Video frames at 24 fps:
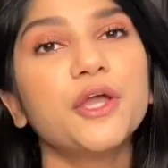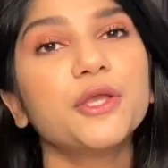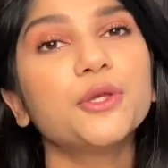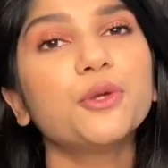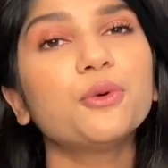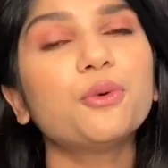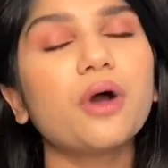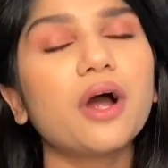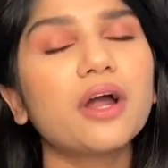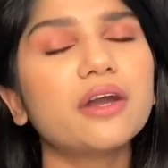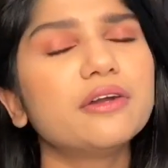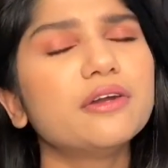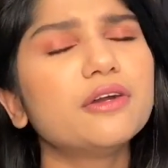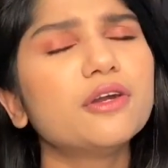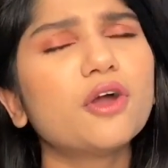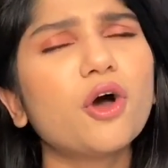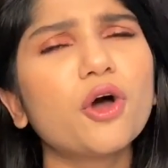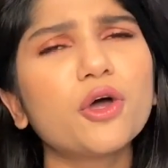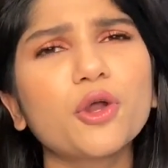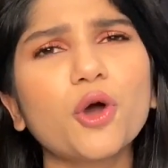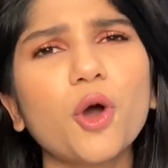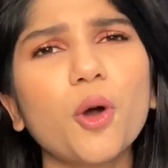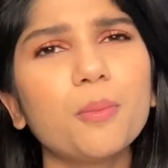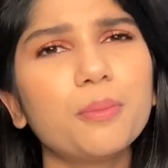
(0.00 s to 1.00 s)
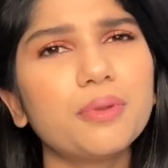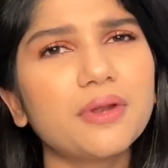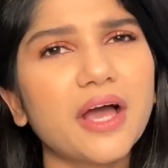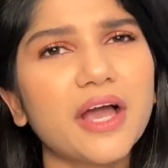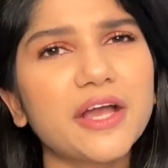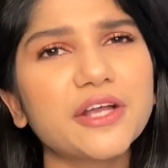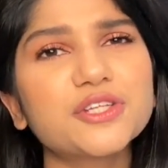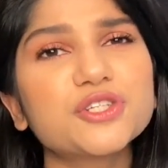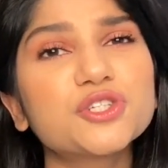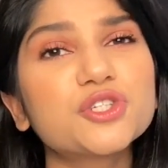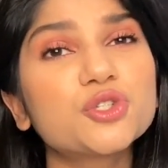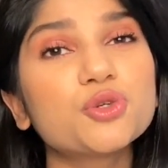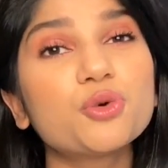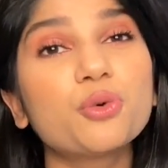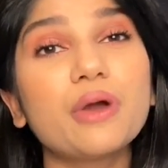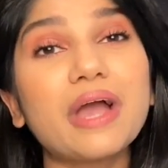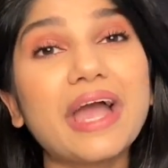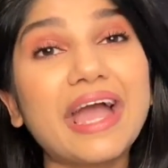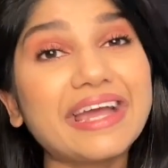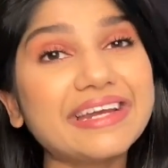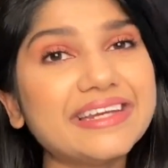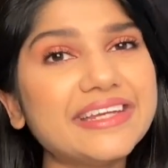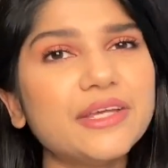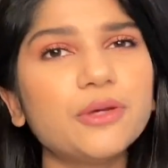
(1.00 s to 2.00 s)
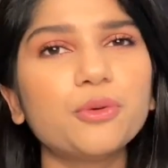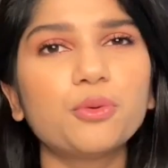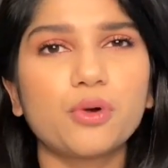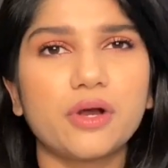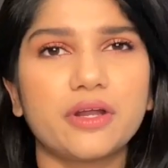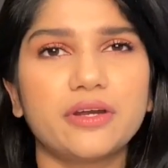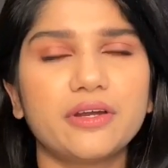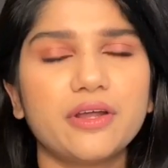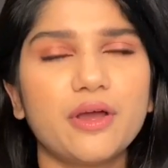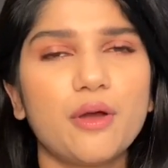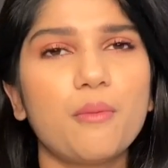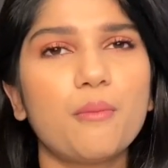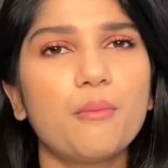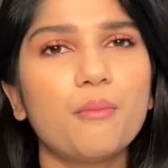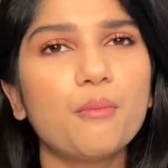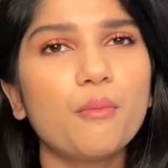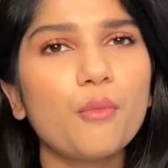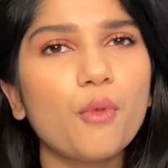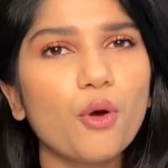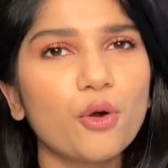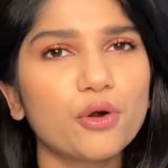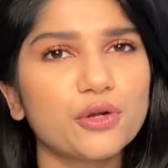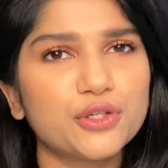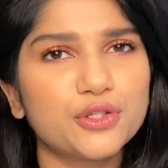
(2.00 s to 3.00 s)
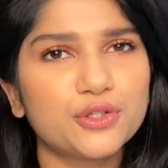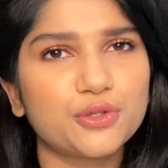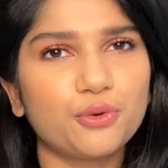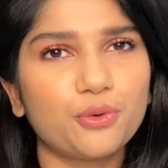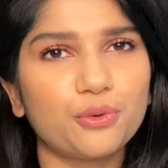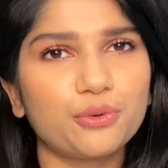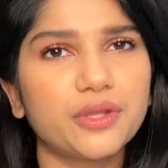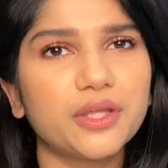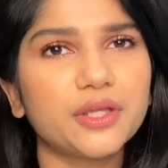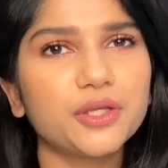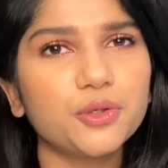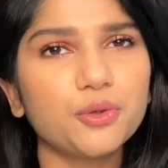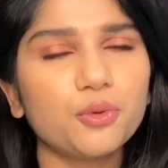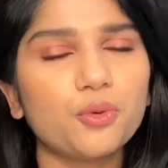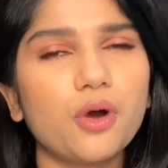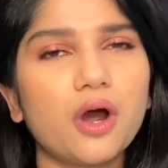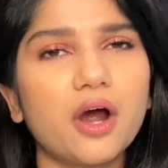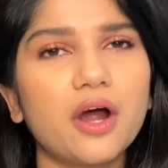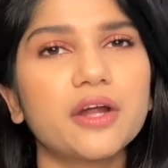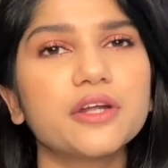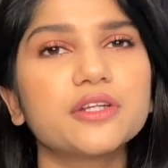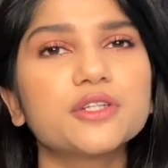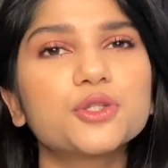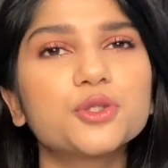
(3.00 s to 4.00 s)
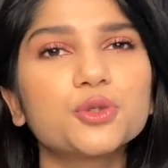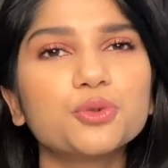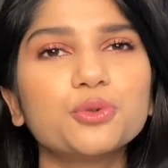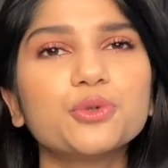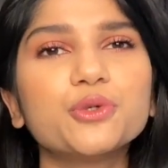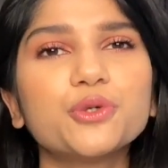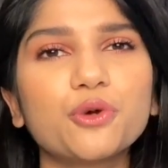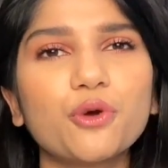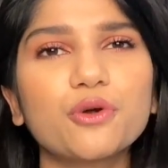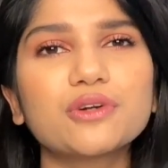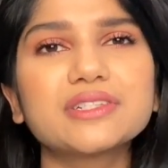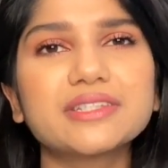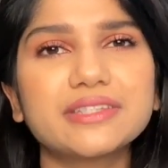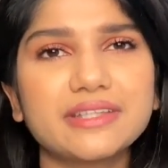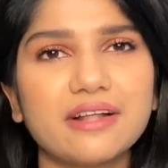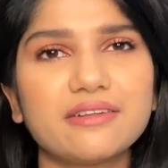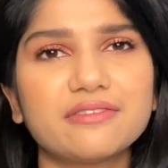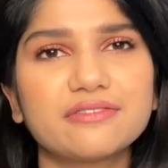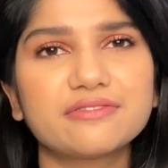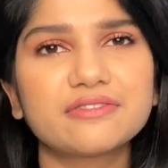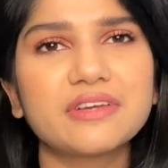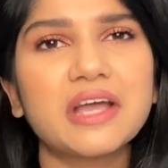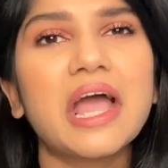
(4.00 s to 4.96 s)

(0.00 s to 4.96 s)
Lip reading: You are not obliged to anyone more so than you are to yourself.